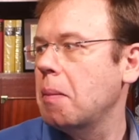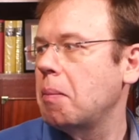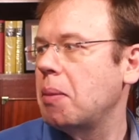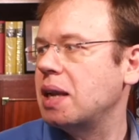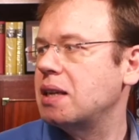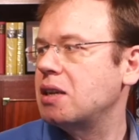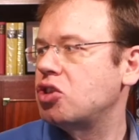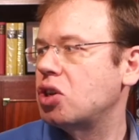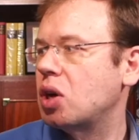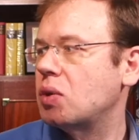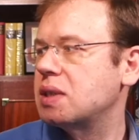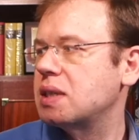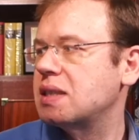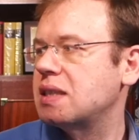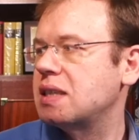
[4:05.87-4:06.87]
but it
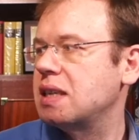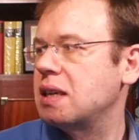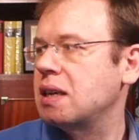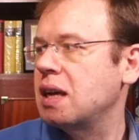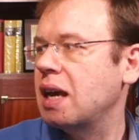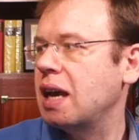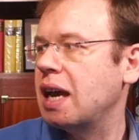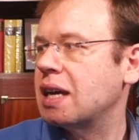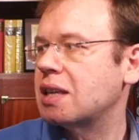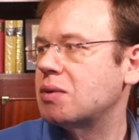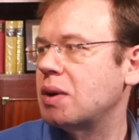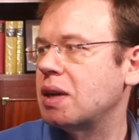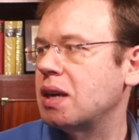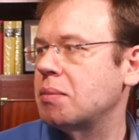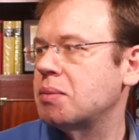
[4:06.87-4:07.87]
shows us the
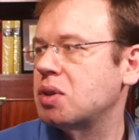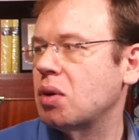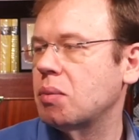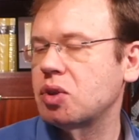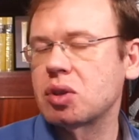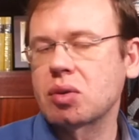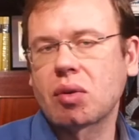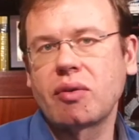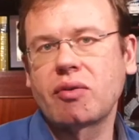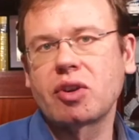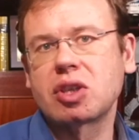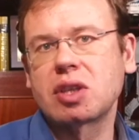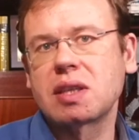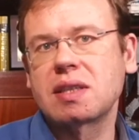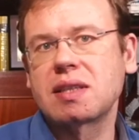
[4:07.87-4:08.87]
x-ray absorption
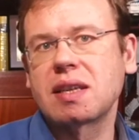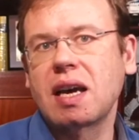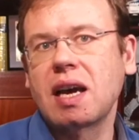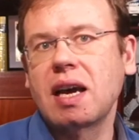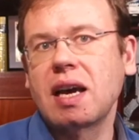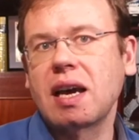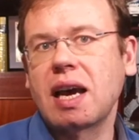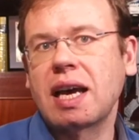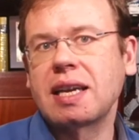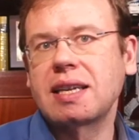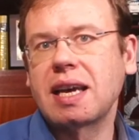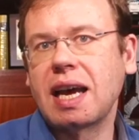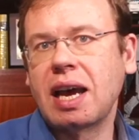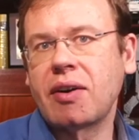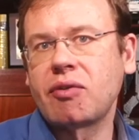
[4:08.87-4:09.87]
coefficients at
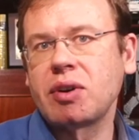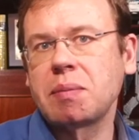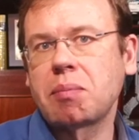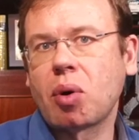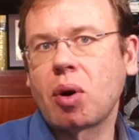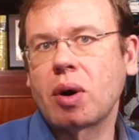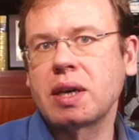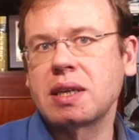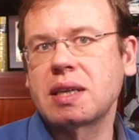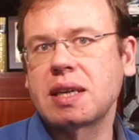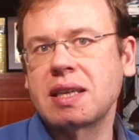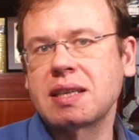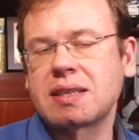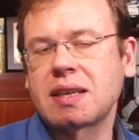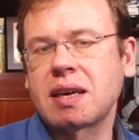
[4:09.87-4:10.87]
every point
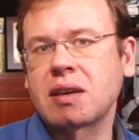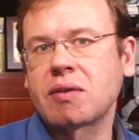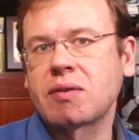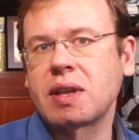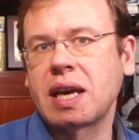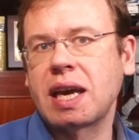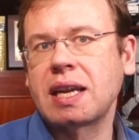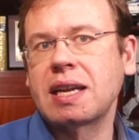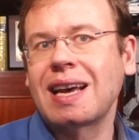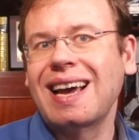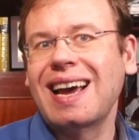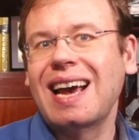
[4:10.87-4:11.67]
inside of the head,